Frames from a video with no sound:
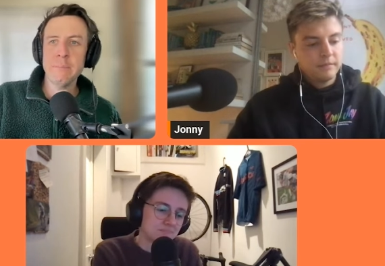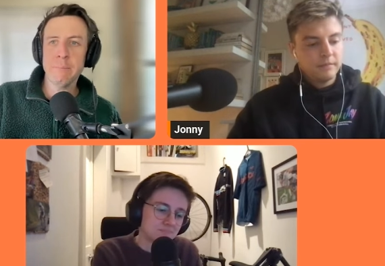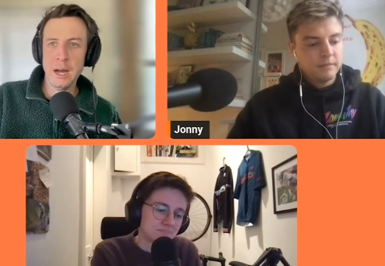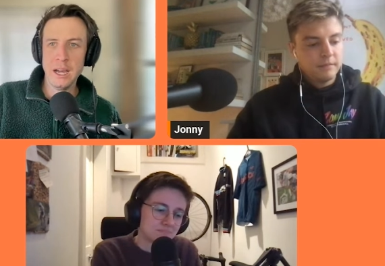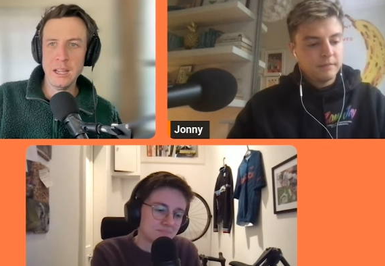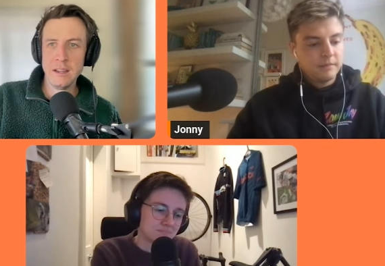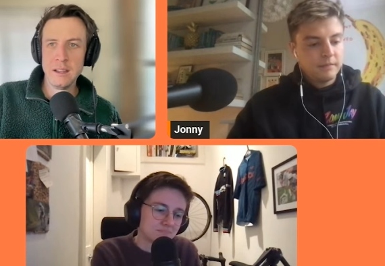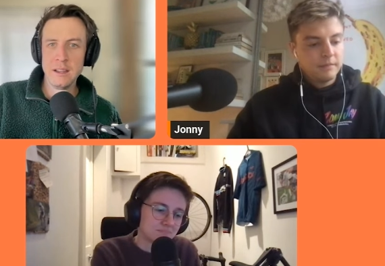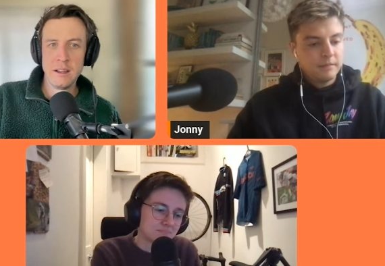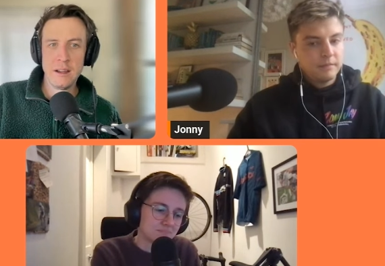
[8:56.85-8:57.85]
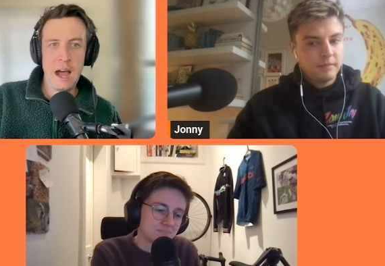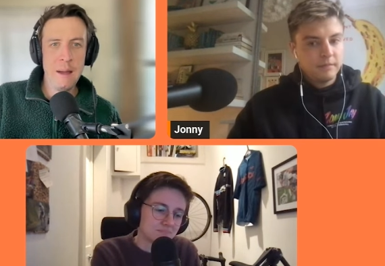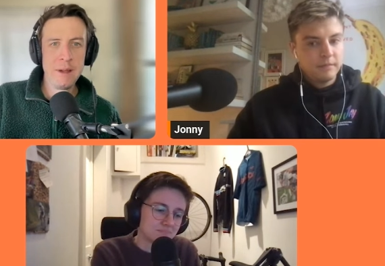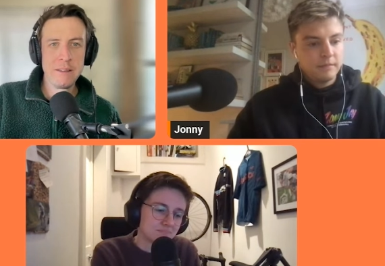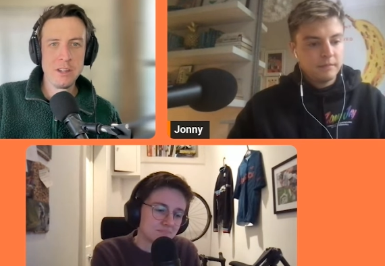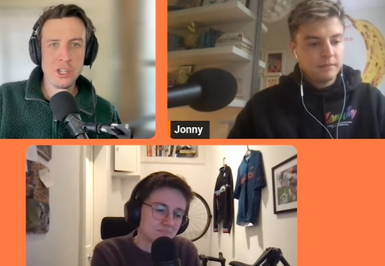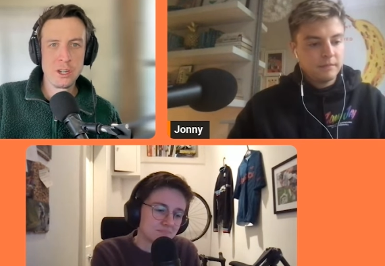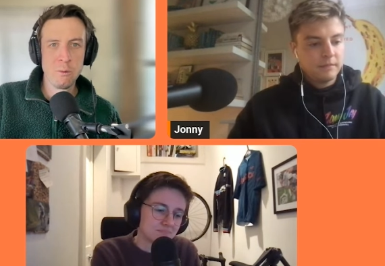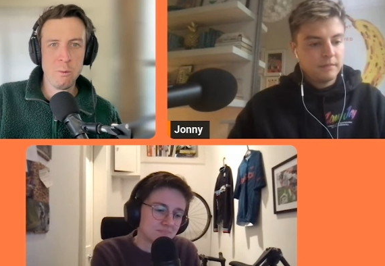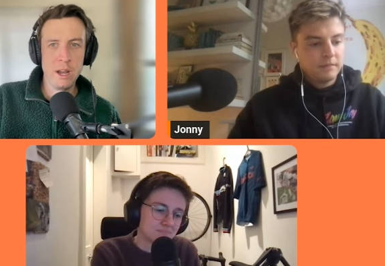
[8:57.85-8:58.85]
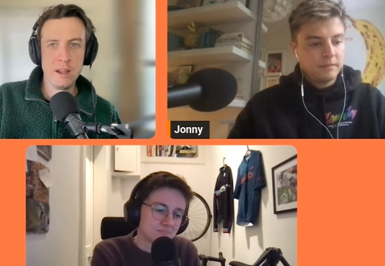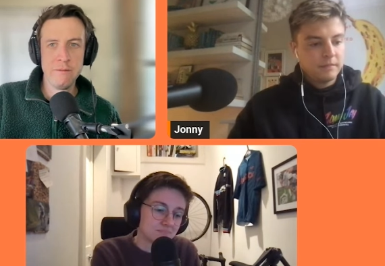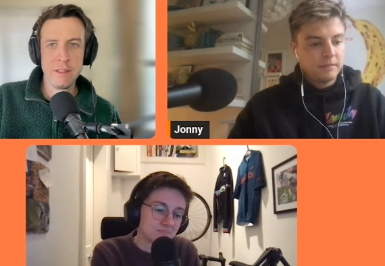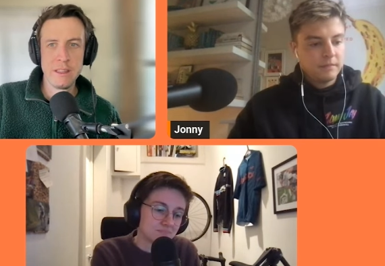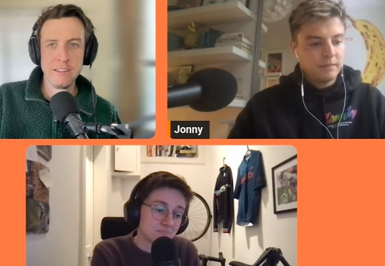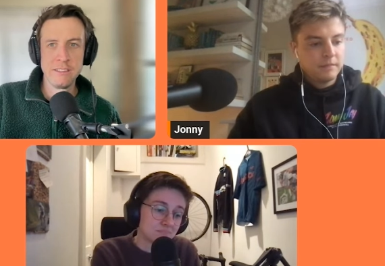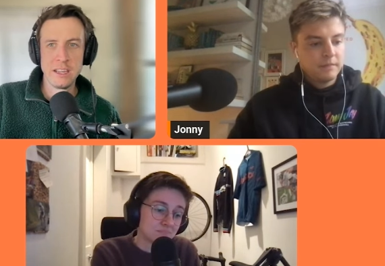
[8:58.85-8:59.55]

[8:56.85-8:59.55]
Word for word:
Speaker 1: But I'm not even sure what of the things I